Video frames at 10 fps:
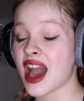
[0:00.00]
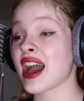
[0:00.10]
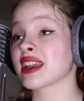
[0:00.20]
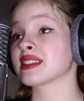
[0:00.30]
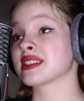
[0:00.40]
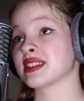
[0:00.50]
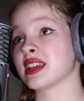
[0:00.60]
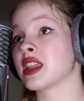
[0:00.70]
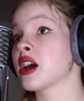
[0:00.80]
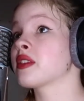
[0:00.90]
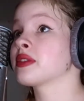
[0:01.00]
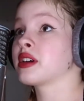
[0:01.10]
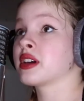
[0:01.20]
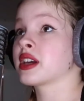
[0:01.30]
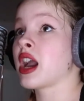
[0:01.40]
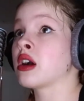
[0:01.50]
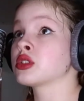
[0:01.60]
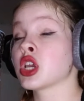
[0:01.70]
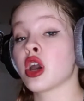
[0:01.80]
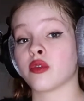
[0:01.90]
I can sit on the
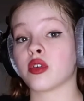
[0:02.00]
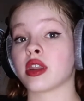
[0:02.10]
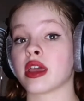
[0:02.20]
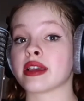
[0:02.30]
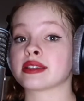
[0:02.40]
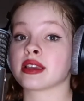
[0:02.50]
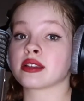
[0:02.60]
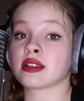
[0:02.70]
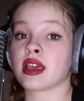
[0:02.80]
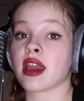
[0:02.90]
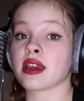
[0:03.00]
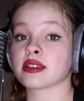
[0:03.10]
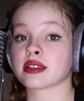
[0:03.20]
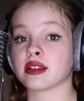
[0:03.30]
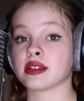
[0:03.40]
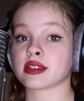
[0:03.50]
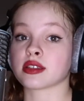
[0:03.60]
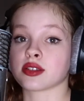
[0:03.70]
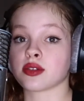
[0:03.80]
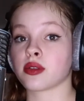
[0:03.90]
couch for days and days,
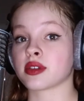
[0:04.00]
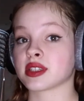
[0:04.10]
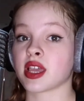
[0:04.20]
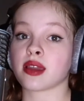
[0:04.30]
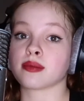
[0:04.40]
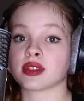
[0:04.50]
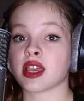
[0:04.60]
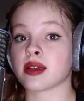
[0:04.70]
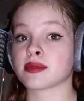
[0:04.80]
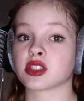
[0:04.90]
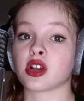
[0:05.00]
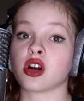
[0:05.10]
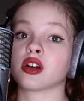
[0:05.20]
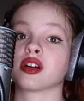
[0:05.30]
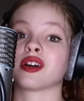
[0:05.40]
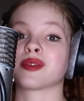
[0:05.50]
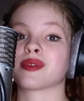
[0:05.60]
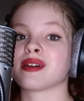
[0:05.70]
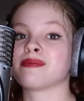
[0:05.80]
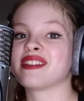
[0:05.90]
listen to the same damn song
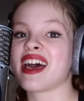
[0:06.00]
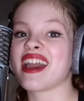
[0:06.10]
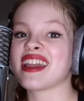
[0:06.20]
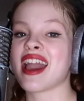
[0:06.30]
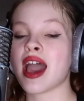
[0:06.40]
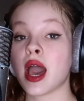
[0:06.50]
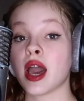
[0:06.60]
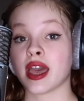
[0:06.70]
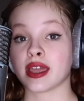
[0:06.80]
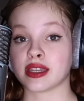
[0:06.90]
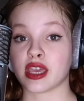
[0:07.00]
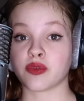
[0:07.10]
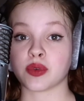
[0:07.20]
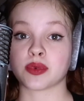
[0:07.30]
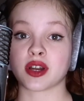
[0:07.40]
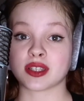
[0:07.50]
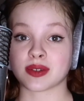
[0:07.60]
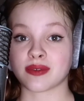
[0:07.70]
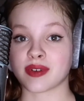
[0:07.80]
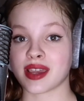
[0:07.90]
on replay. And if you want
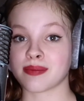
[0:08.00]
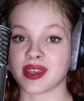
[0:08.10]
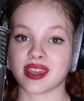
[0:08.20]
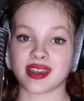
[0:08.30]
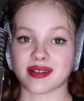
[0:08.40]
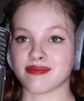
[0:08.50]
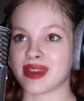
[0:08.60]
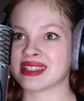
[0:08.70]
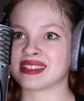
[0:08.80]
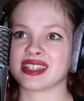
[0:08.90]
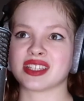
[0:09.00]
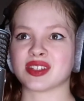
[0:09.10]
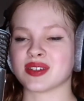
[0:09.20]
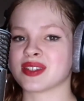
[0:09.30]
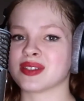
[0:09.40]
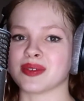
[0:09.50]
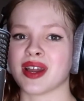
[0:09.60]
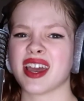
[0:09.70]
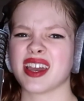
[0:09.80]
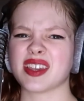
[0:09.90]
to write me a message or two,
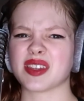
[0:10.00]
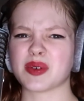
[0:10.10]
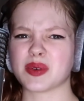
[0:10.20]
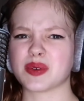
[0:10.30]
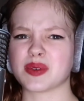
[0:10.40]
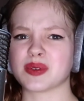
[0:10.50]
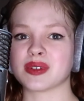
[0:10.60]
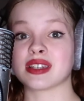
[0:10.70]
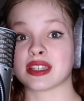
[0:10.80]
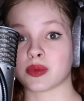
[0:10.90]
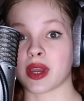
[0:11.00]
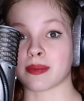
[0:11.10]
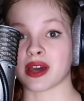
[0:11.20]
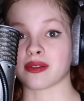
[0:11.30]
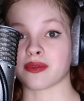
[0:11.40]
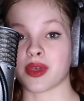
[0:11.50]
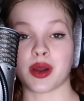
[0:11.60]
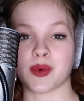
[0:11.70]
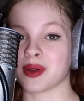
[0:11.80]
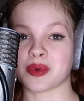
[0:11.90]
you need to wait a month.
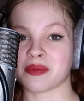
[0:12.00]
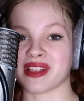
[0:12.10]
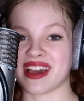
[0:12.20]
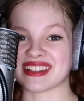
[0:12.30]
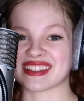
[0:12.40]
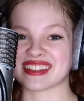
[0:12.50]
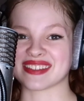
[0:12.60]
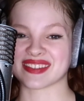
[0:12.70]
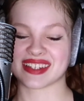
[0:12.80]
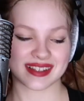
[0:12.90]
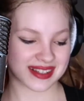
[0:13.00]
I won't reply soon.